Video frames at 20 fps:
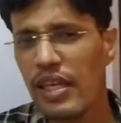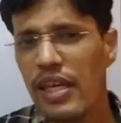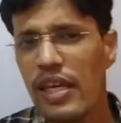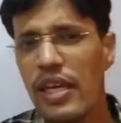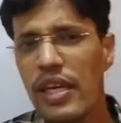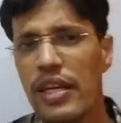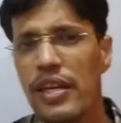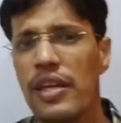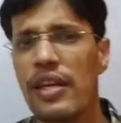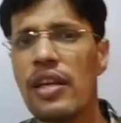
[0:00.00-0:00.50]

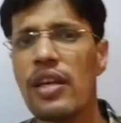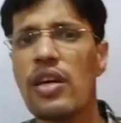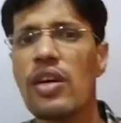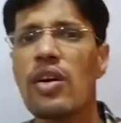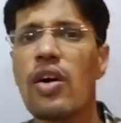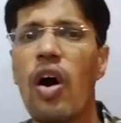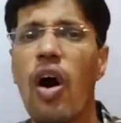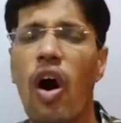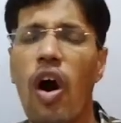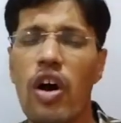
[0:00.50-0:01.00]
making. In
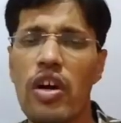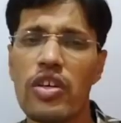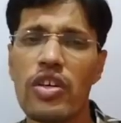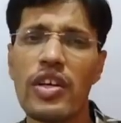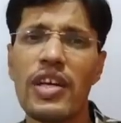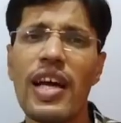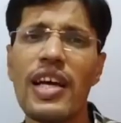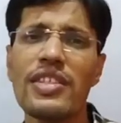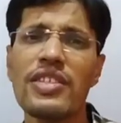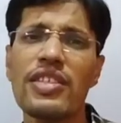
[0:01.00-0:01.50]

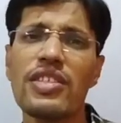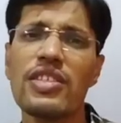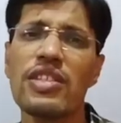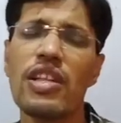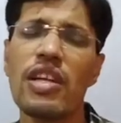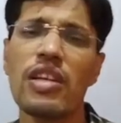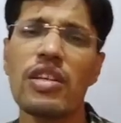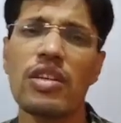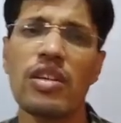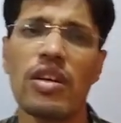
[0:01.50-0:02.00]

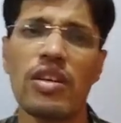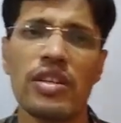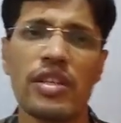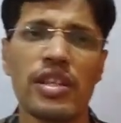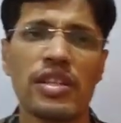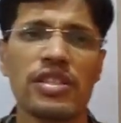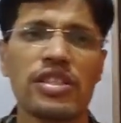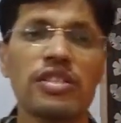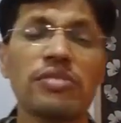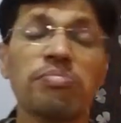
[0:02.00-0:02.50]
organizational
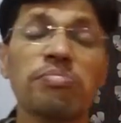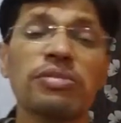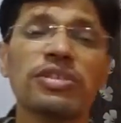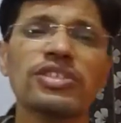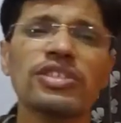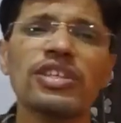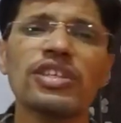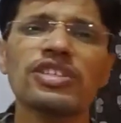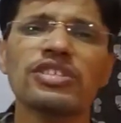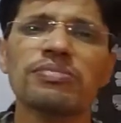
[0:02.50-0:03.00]
context, in
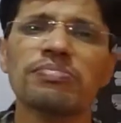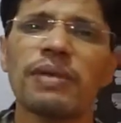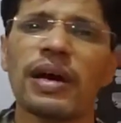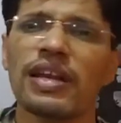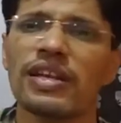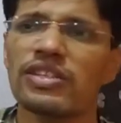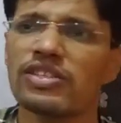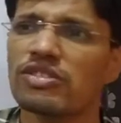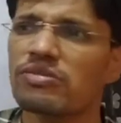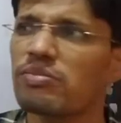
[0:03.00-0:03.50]
business
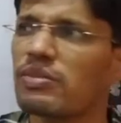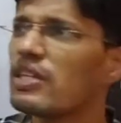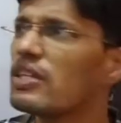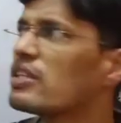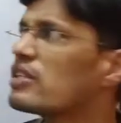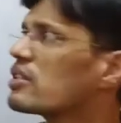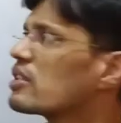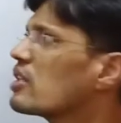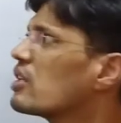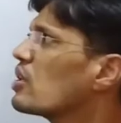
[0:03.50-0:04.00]

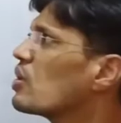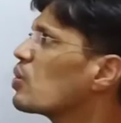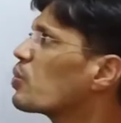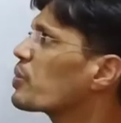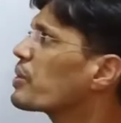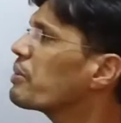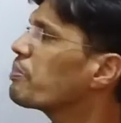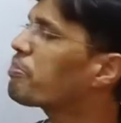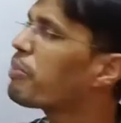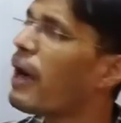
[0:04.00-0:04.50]
management,
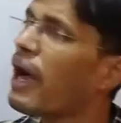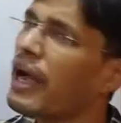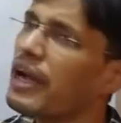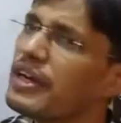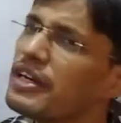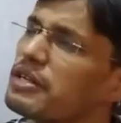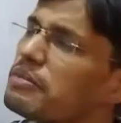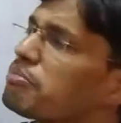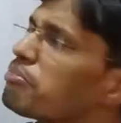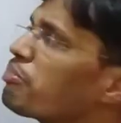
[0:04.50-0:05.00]
we
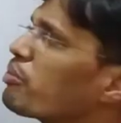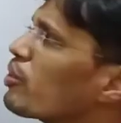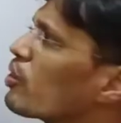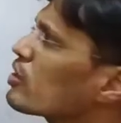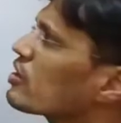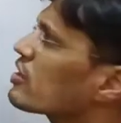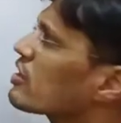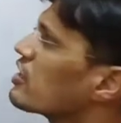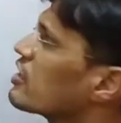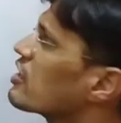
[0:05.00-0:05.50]
find
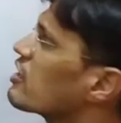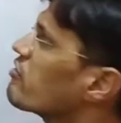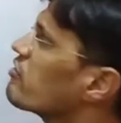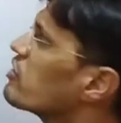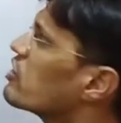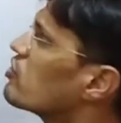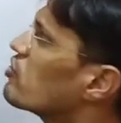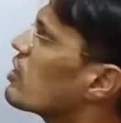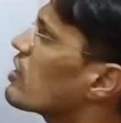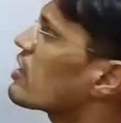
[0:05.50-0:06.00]
both
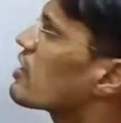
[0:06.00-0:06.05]
individual